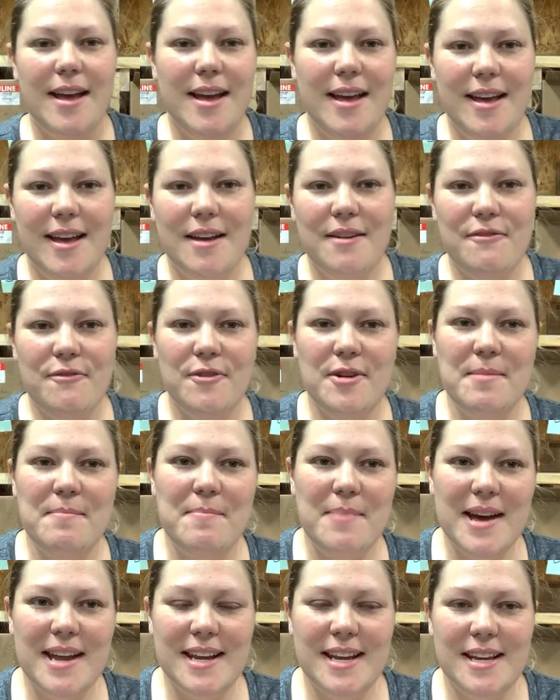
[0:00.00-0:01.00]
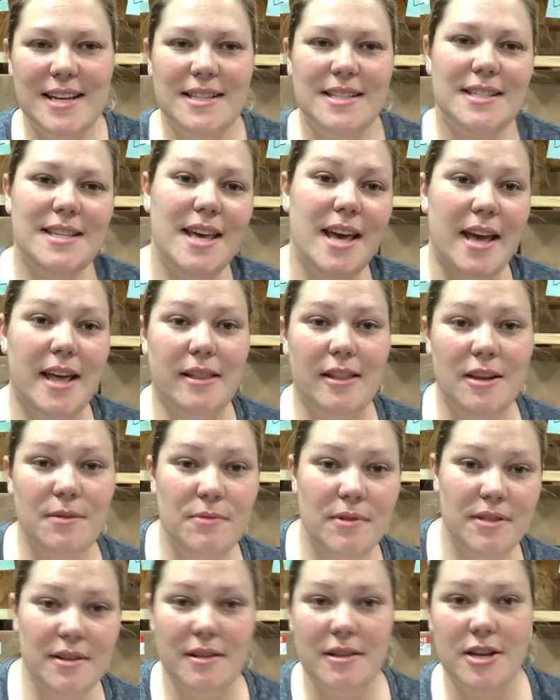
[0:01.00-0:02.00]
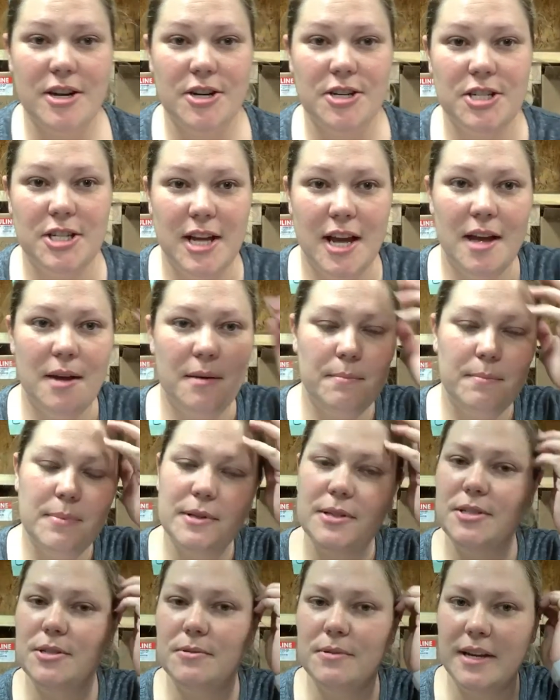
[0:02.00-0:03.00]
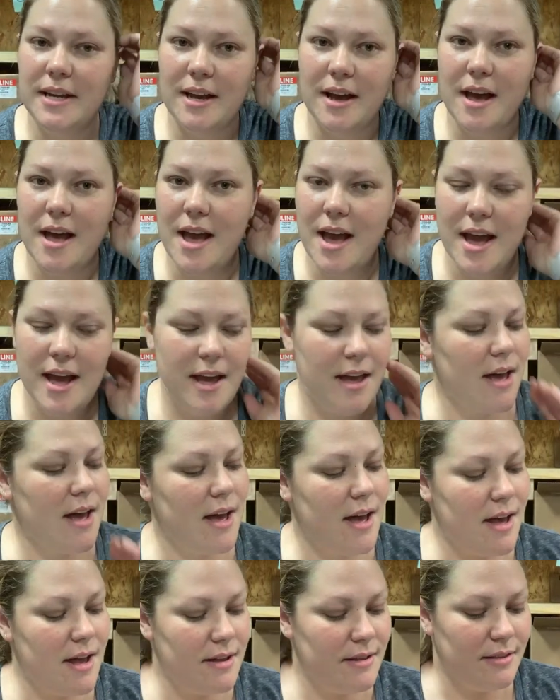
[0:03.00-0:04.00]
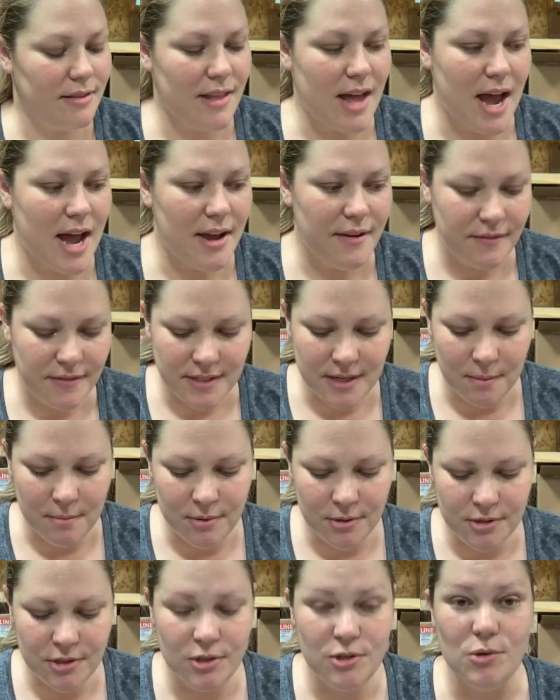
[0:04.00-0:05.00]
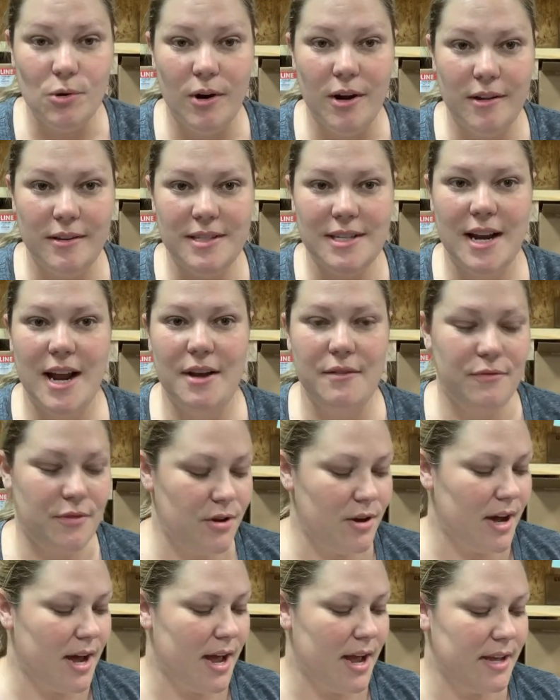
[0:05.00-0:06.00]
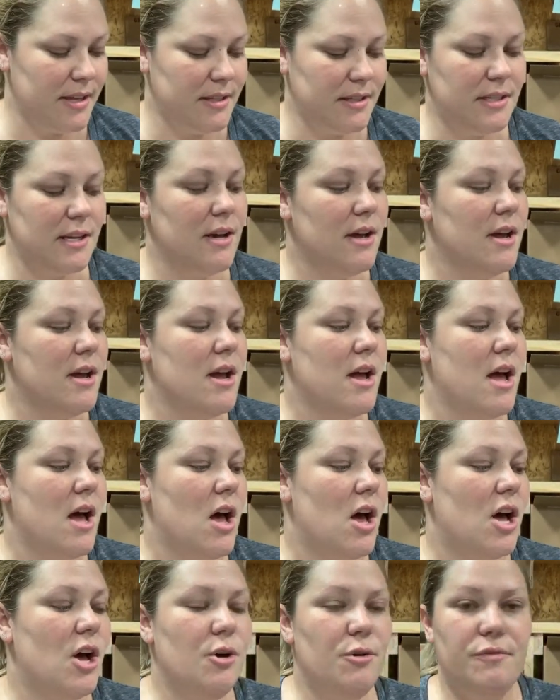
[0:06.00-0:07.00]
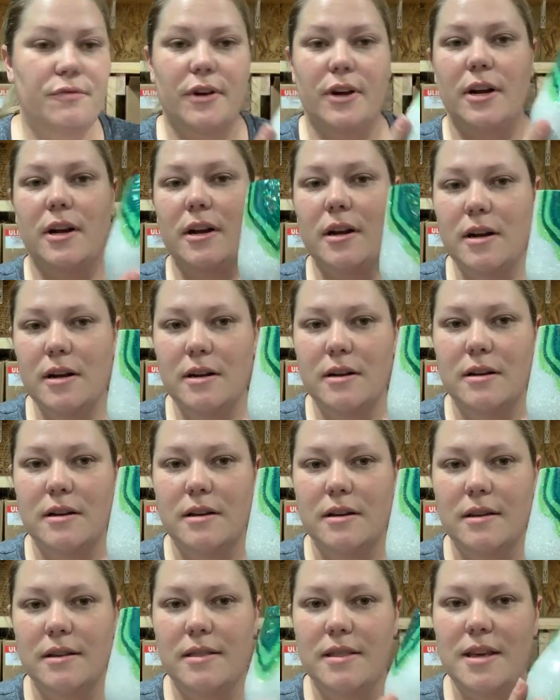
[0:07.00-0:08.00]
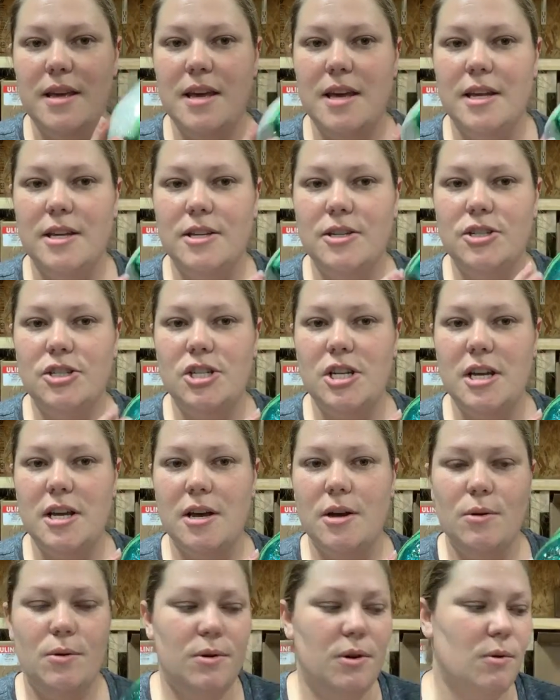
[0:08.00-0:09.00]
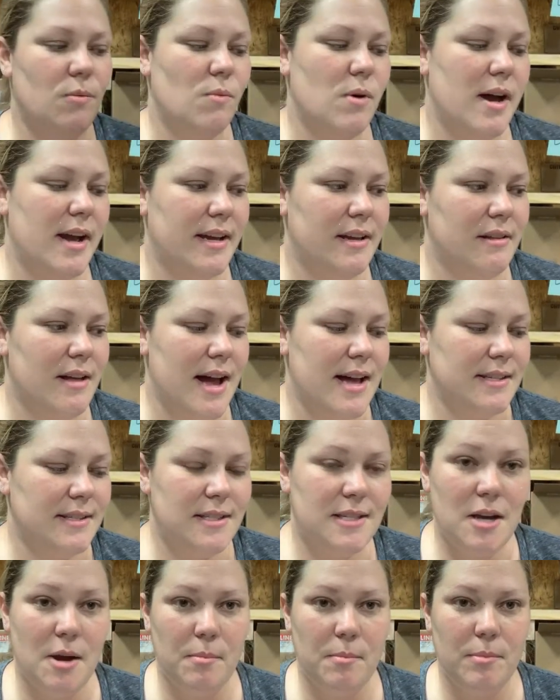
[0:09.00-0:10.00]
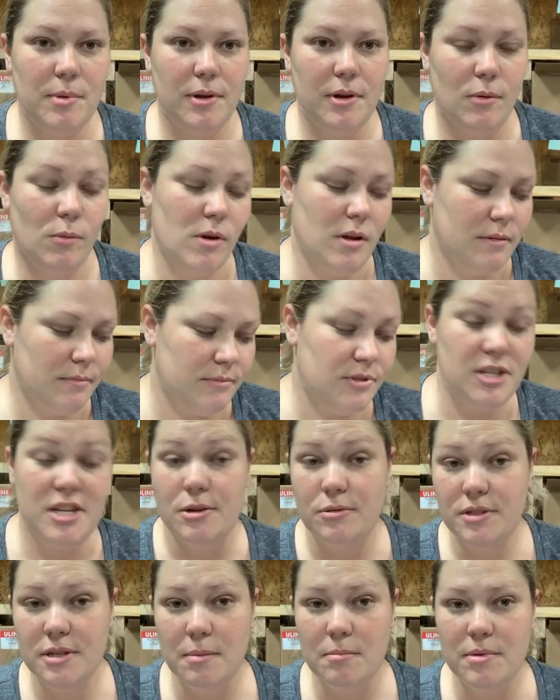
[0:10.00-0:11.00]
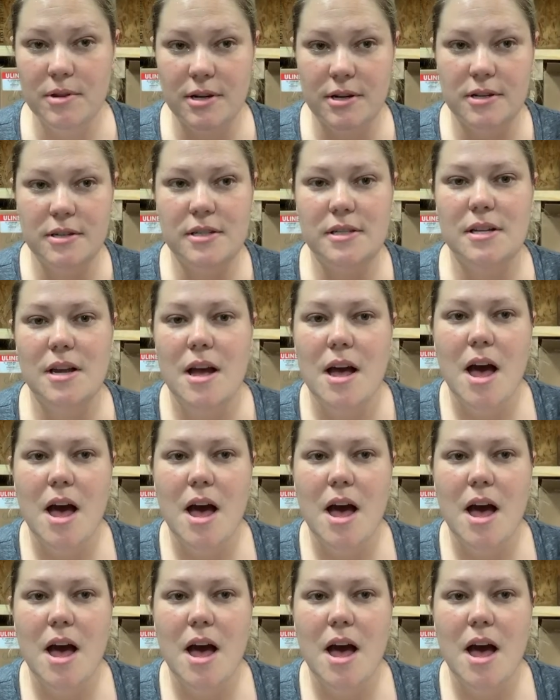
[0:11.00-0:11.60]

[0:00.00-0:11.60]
Hey everybody, it's Caitlin with Glitter Chimp doing a live Tumblr tutorial tonight for you guys over the geode wine glass tumbler, well, geode tumblers.